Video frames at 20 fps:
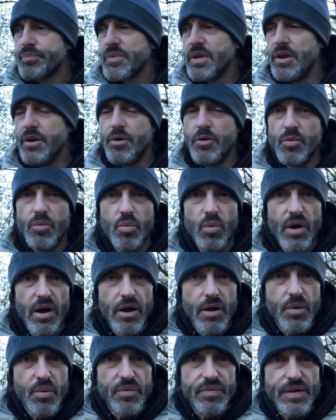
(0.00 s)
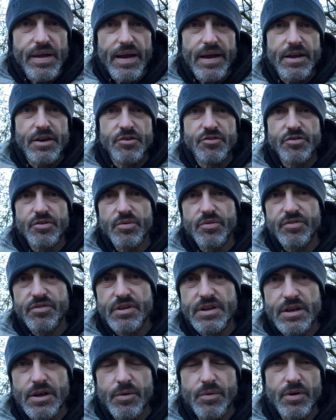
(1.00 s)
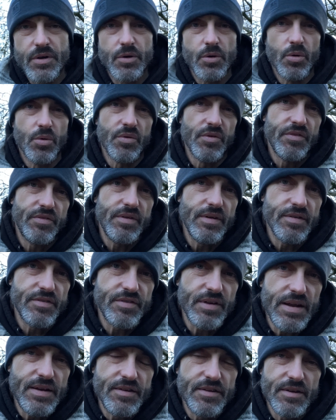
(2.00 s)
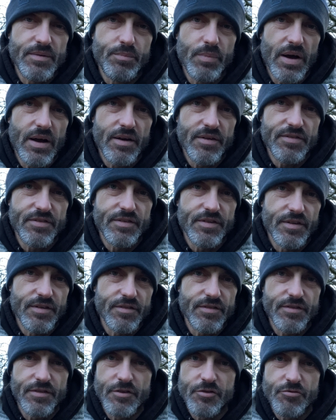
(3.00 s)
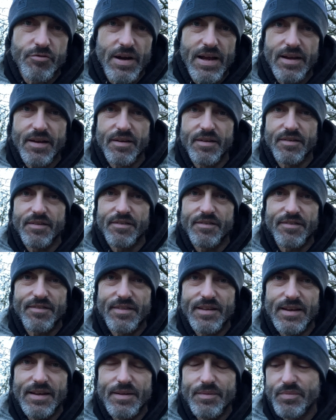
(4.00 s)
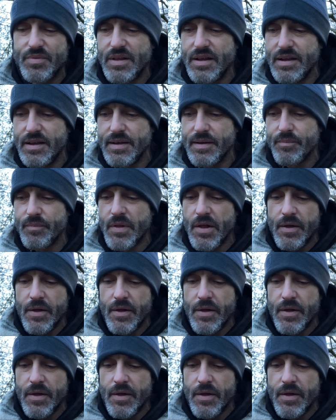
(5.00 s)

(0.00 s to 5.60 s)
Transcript: You work with the angels, the unicorns, the ascended masters, the dragons, the the